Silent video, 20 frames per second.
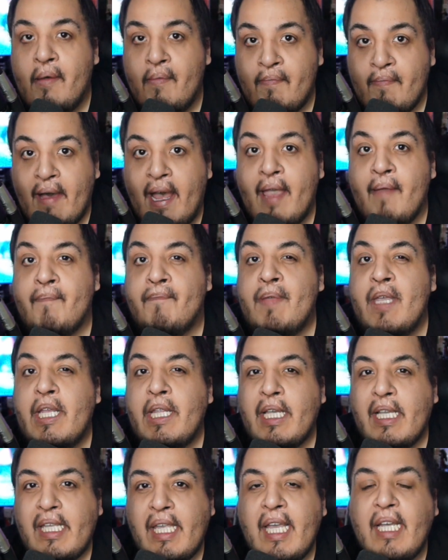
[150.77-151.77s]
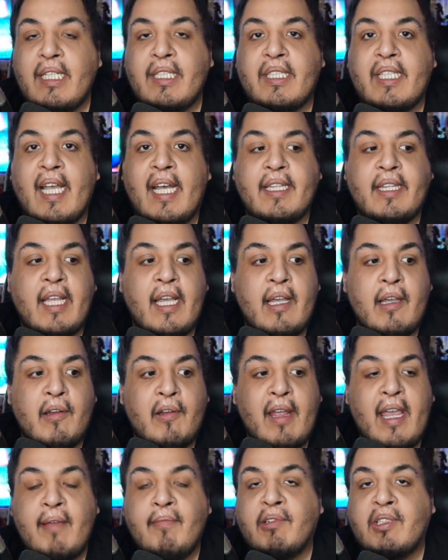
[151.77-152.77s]
it might be the case that they
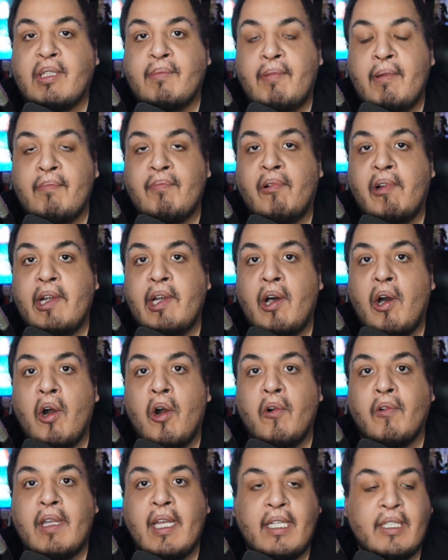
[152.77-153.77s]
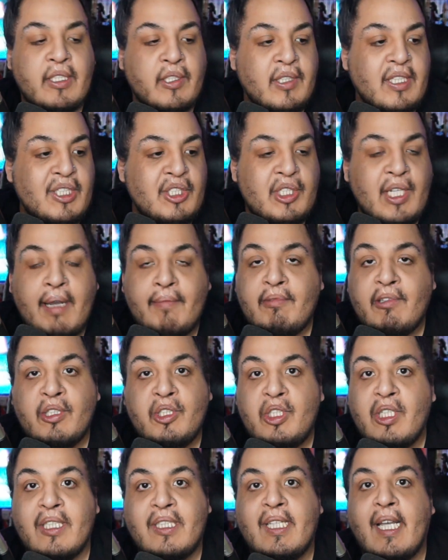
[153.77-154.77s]
are able to pinpoint, oh, okay, so this chapter
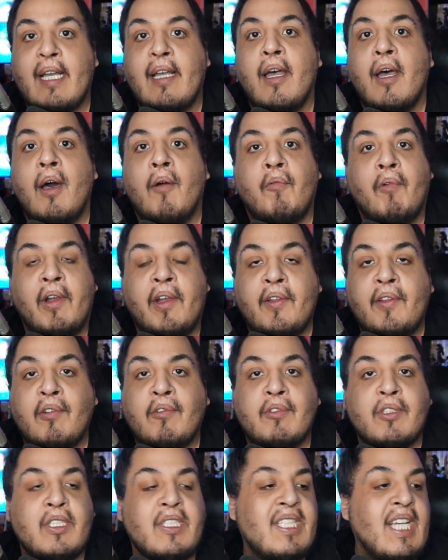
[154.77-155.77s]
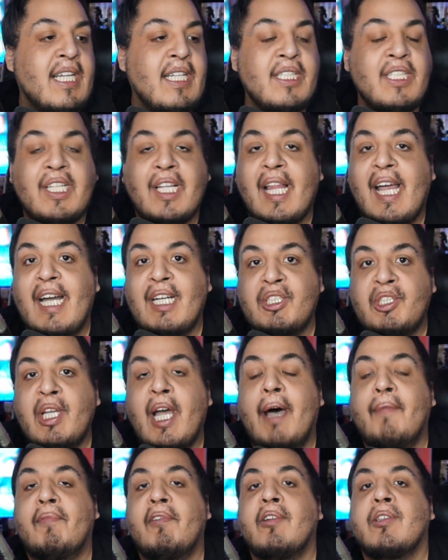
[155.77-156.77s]
is just like one of those second to last
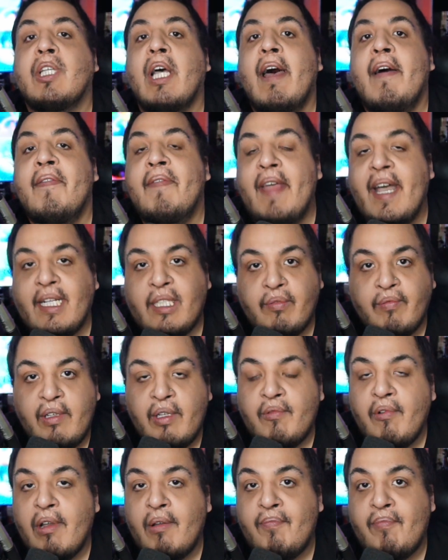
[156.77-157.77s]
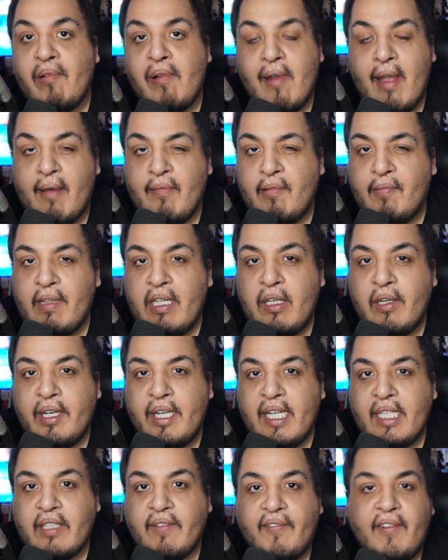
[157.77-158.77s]
chapters. Next week, we're probably going
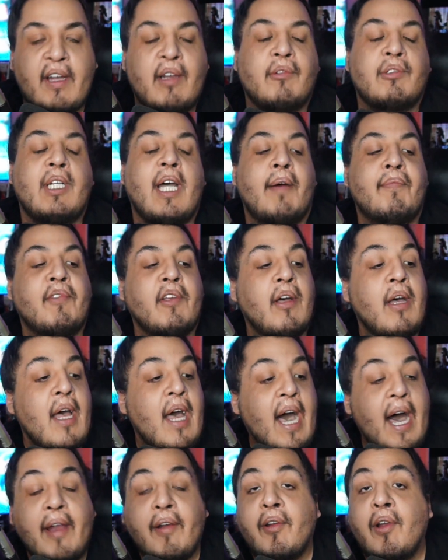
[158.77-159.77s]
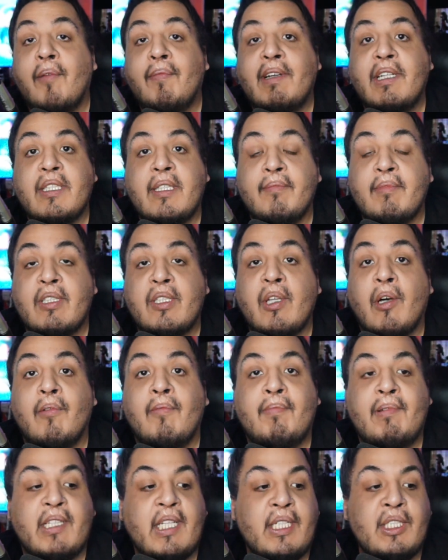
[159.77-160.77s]
to get the final chapter. I don't know, but it seems as though
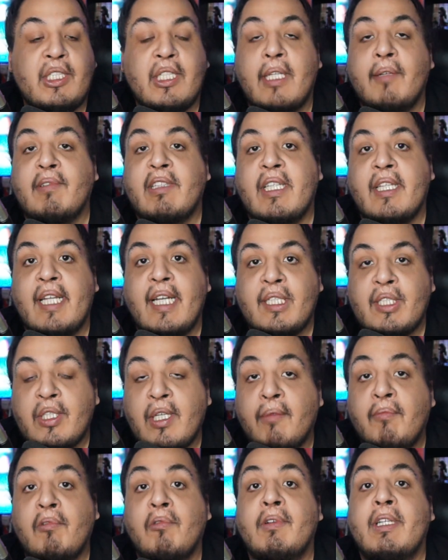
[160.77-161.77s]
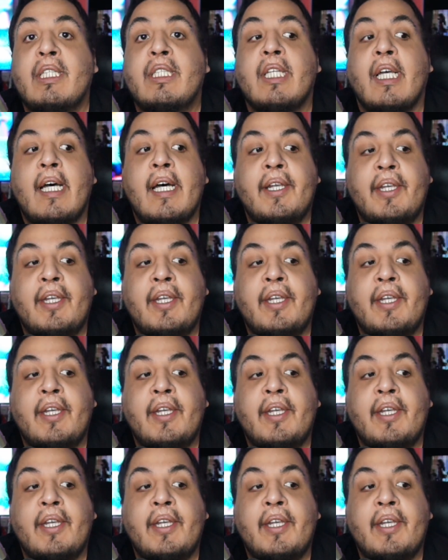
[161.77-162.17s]
potentially within the next couple weeks,